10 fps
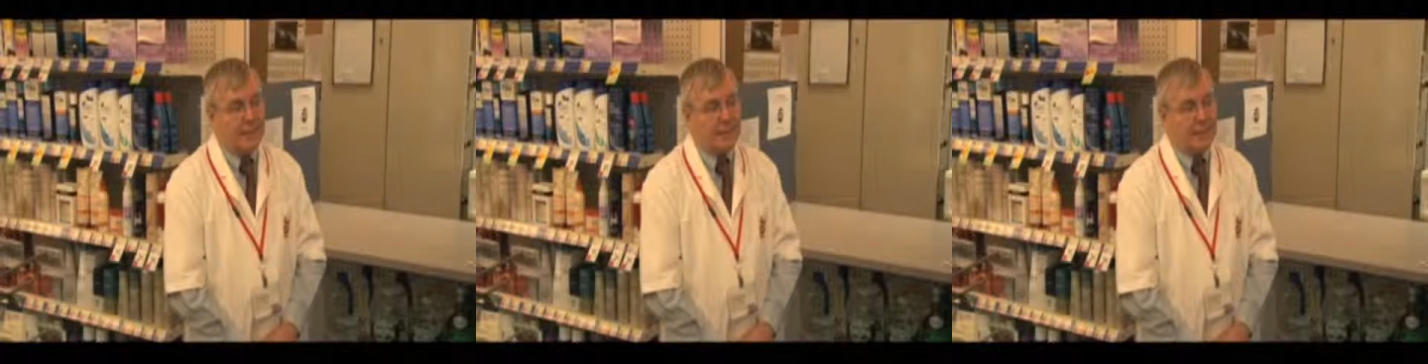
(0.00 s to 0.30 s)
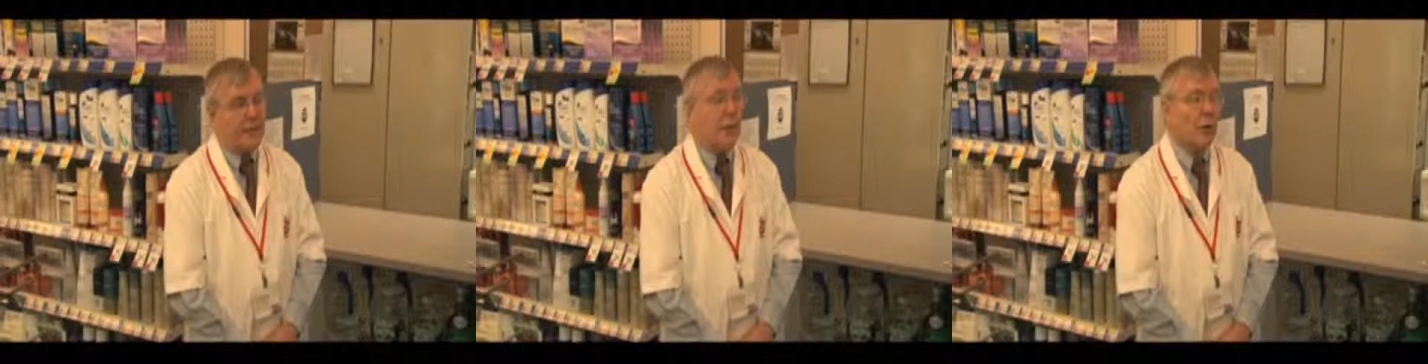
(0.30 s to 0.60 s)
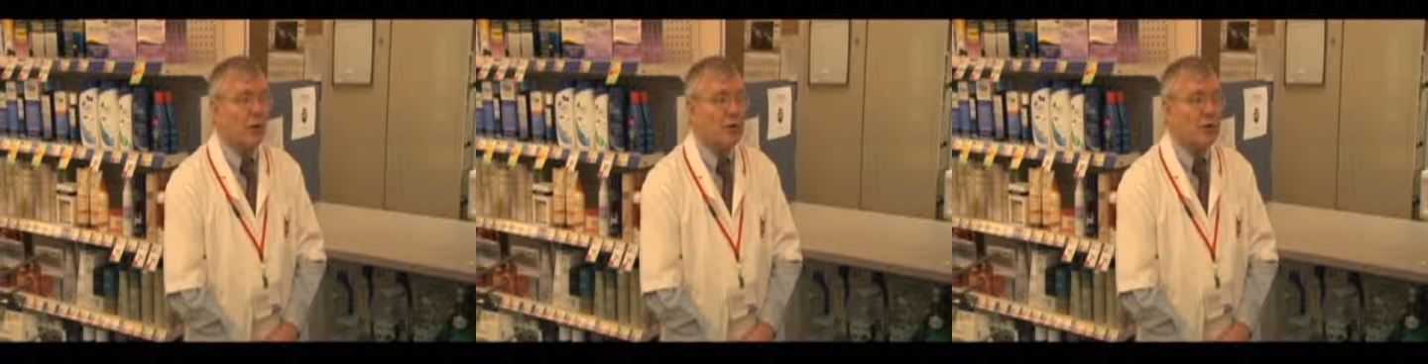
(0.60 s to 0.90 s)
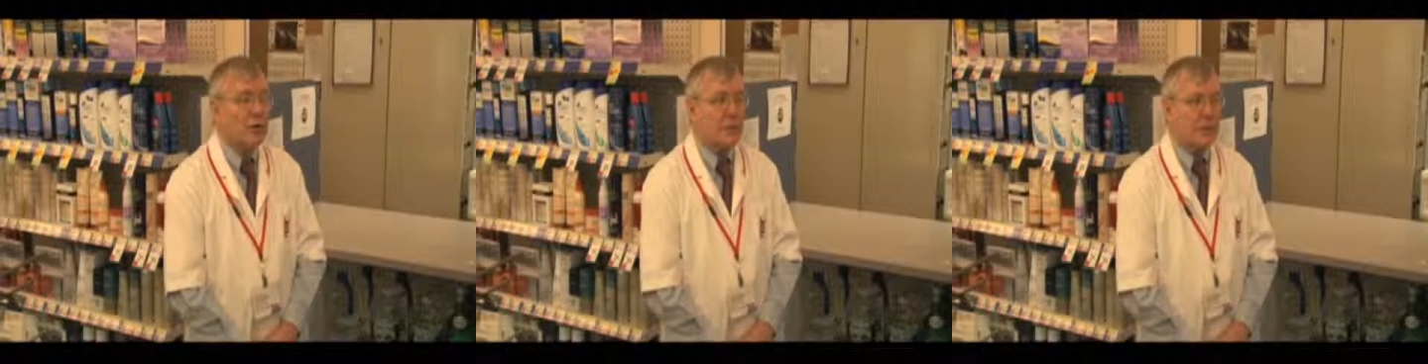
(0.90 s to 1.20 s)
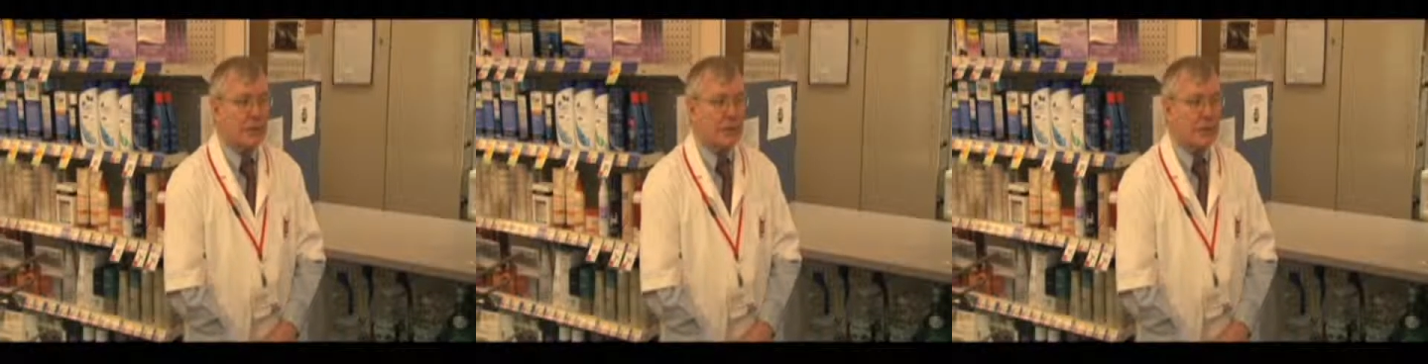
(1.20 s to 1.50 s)
just a no-lose
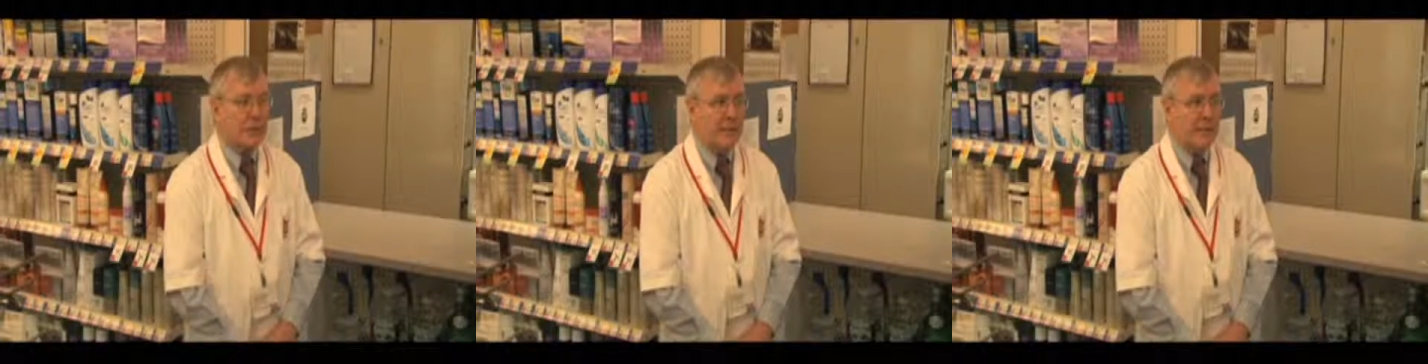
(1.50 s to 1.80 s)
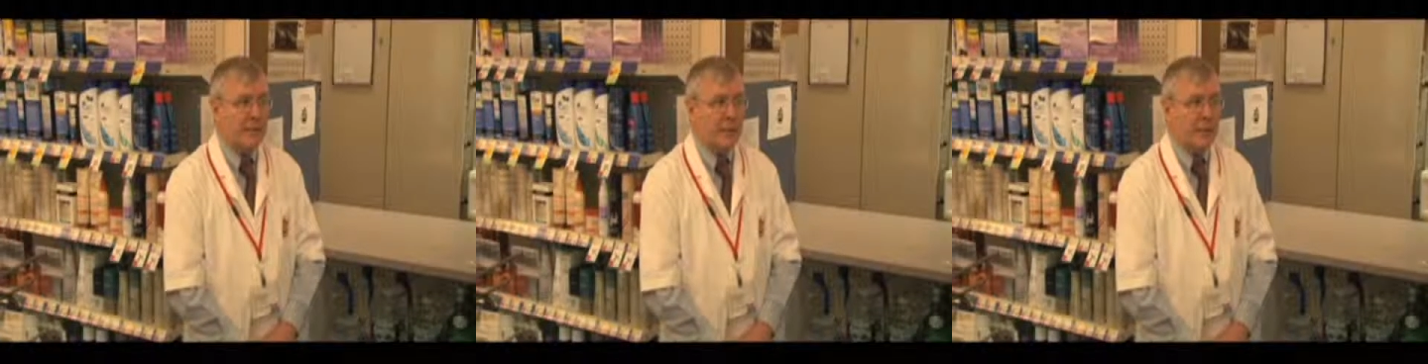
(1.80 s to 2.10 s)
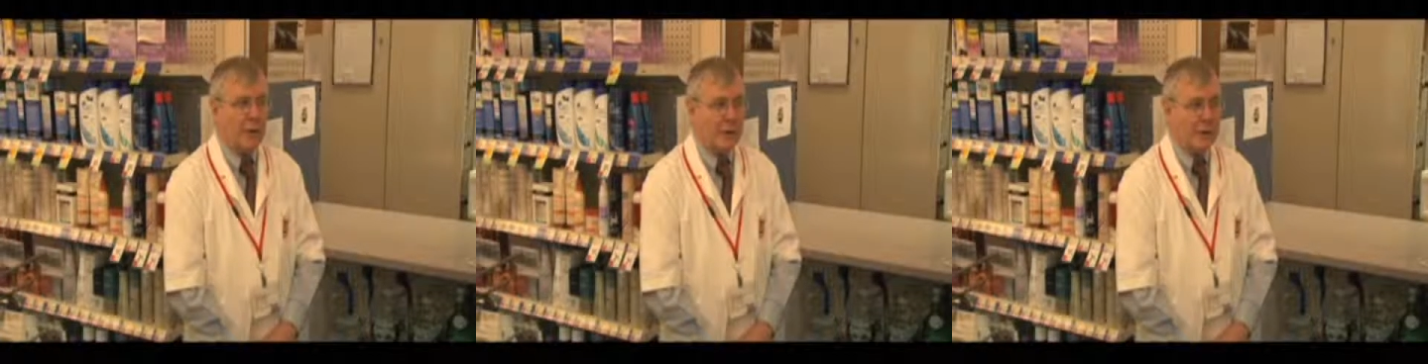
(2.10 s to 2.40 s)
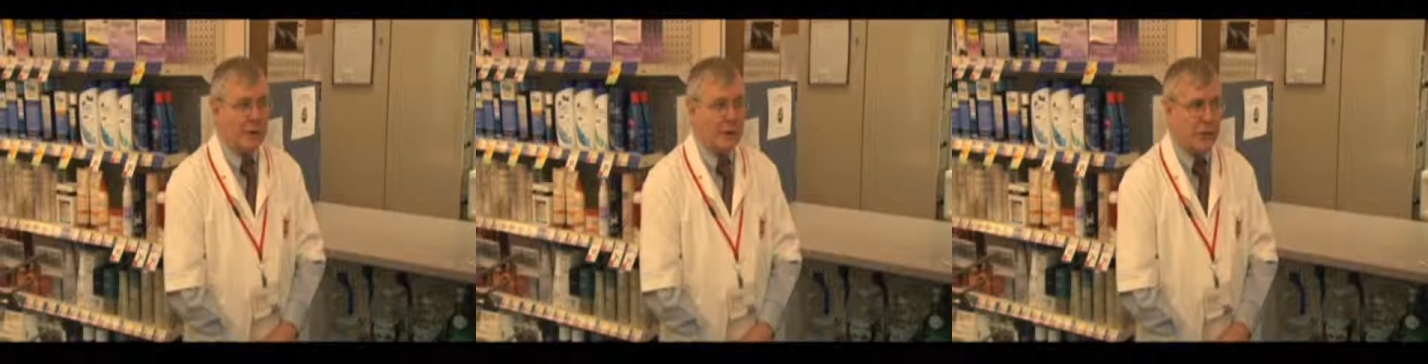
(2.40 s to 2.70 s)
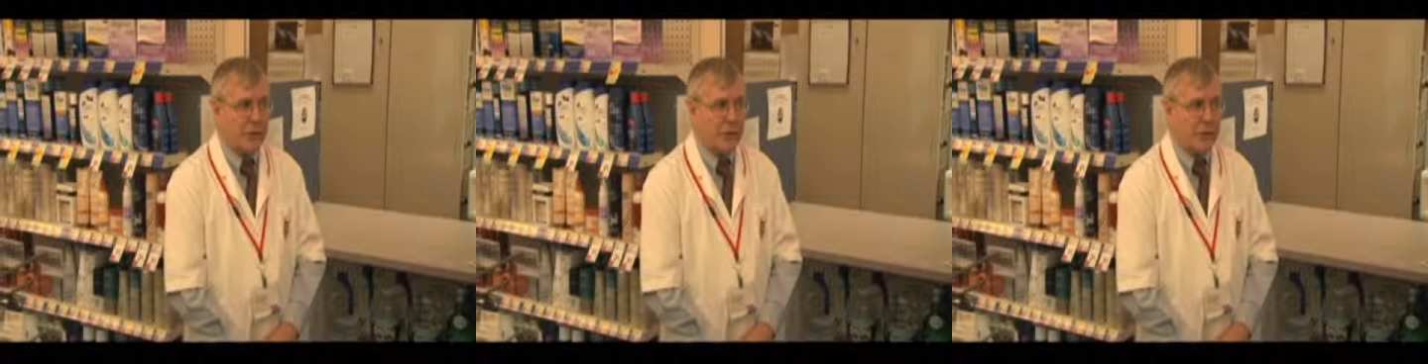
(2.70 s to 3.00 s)
situation if you don't have
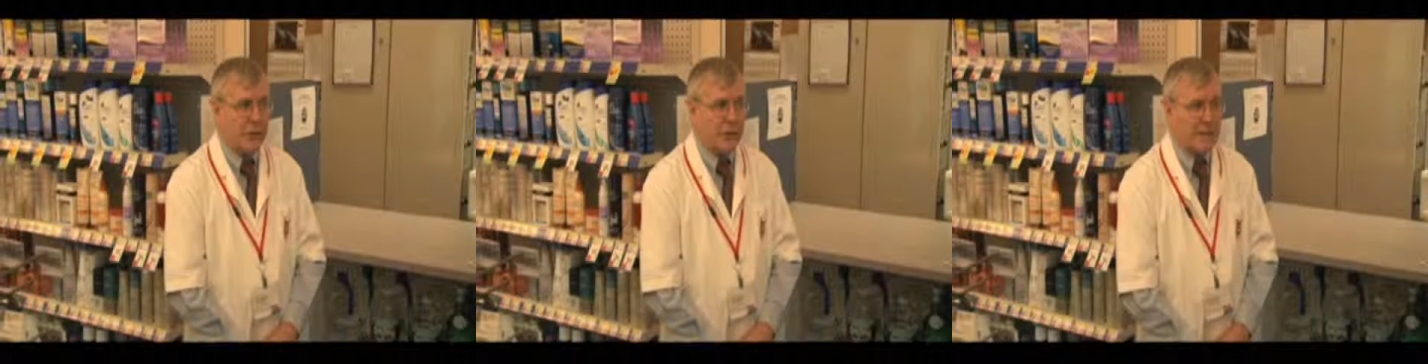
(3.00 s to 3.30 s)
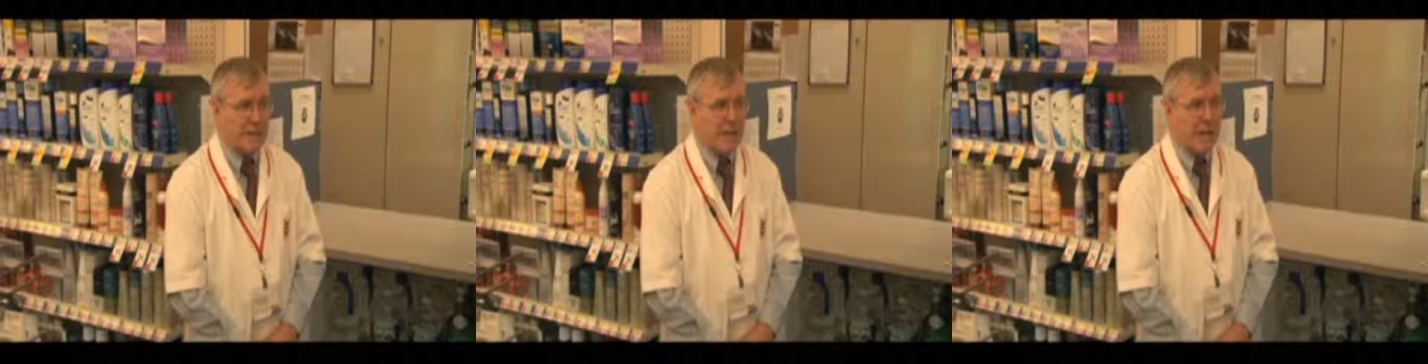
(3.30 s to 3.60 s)
insurance.